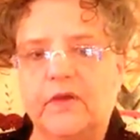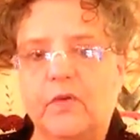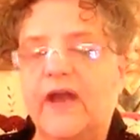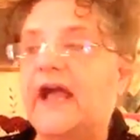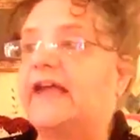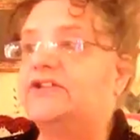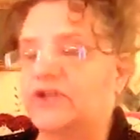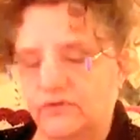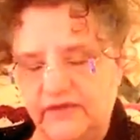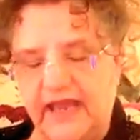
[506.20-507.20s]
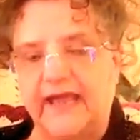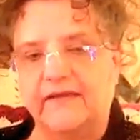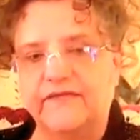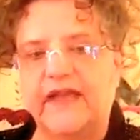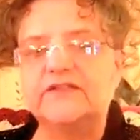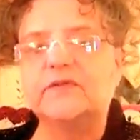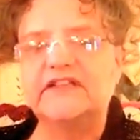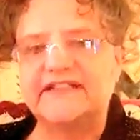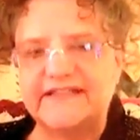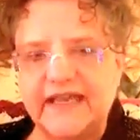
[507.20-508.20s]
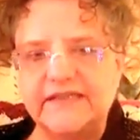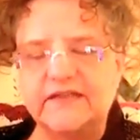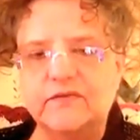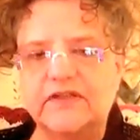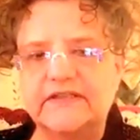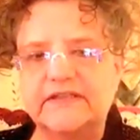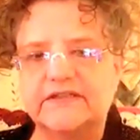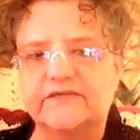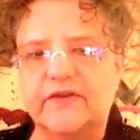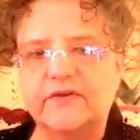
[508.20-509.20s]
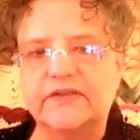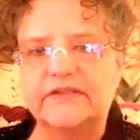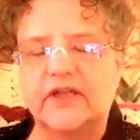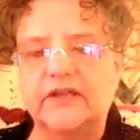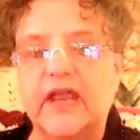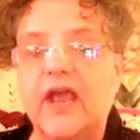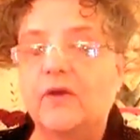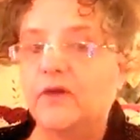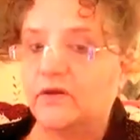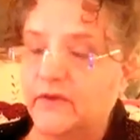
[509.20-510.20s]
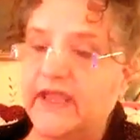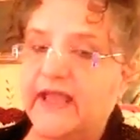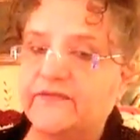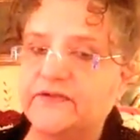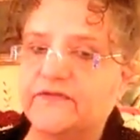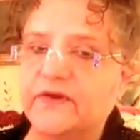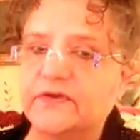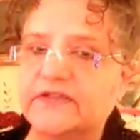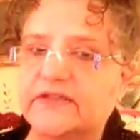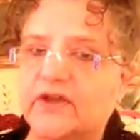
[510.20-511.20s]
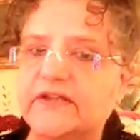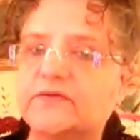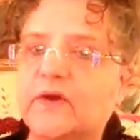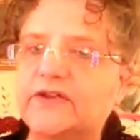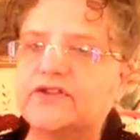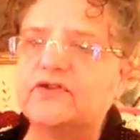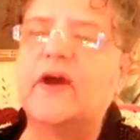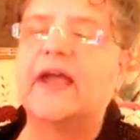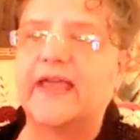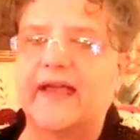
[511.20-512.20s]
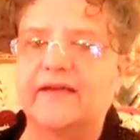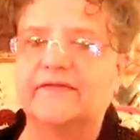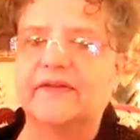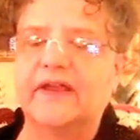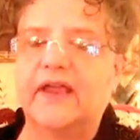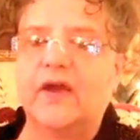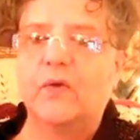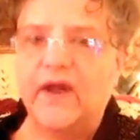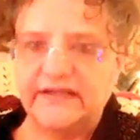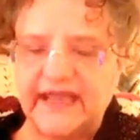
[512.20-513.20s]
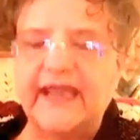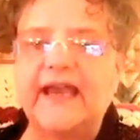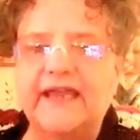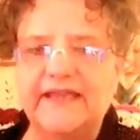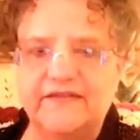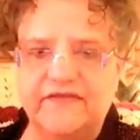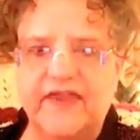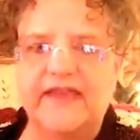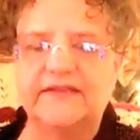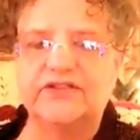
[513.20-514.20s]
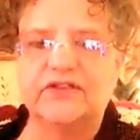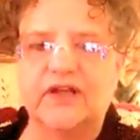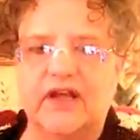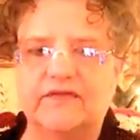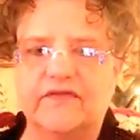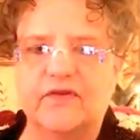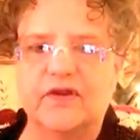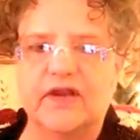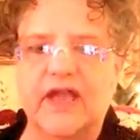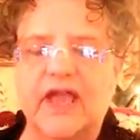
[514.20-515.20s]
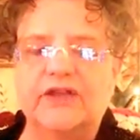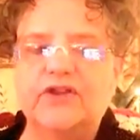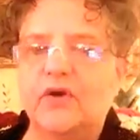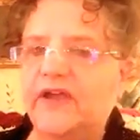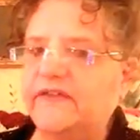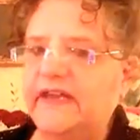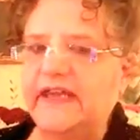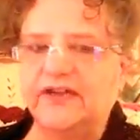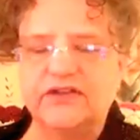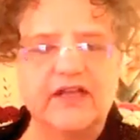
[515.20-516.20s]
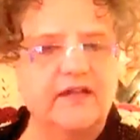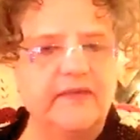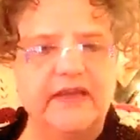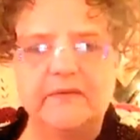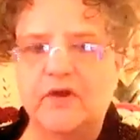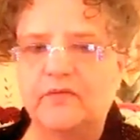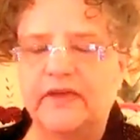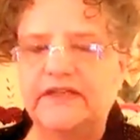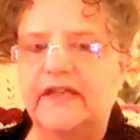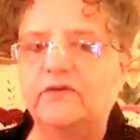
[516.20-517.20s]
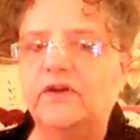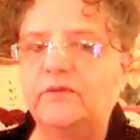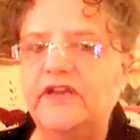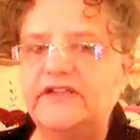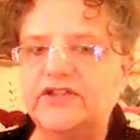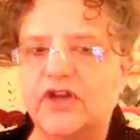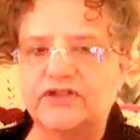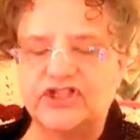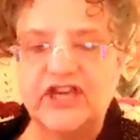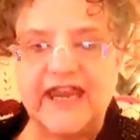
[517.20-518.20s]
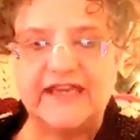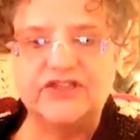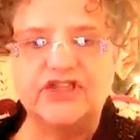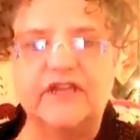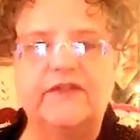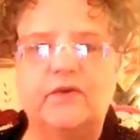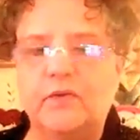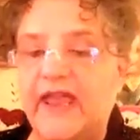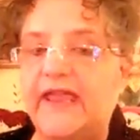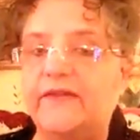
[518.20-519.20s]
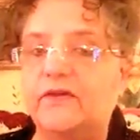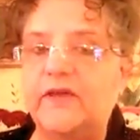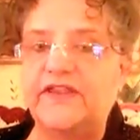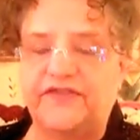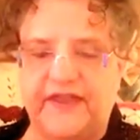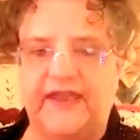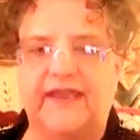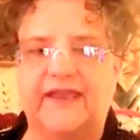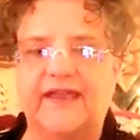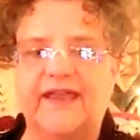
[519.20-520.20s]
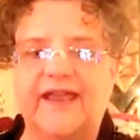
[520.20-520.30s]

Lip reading: What I don't have, that's what Satan wants us to focus on. What we have to focus on is, what do I have? What can I give thanks to God for? Knowing that He could come any moment. And when we start changing the way that we think,